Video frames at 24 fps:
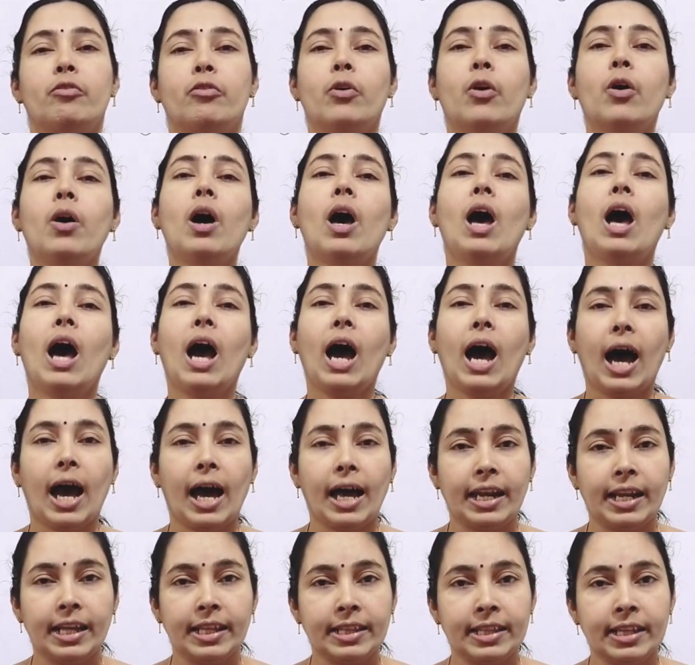for
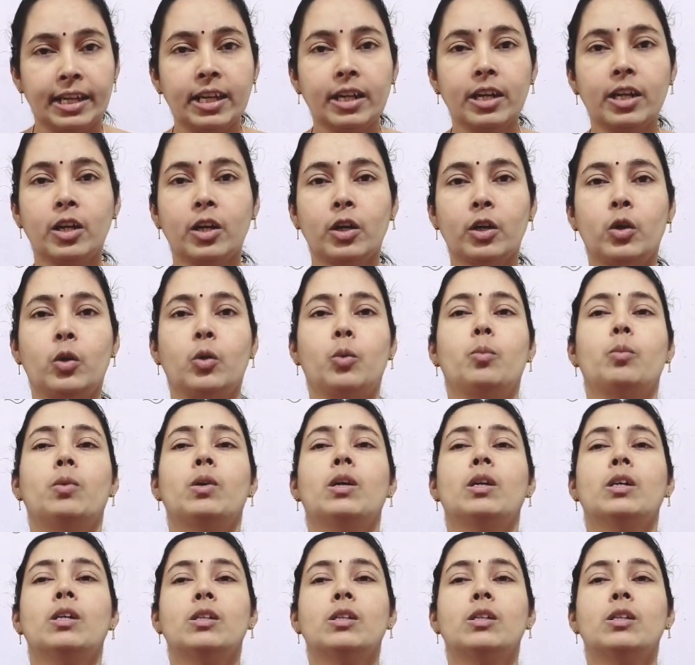another group.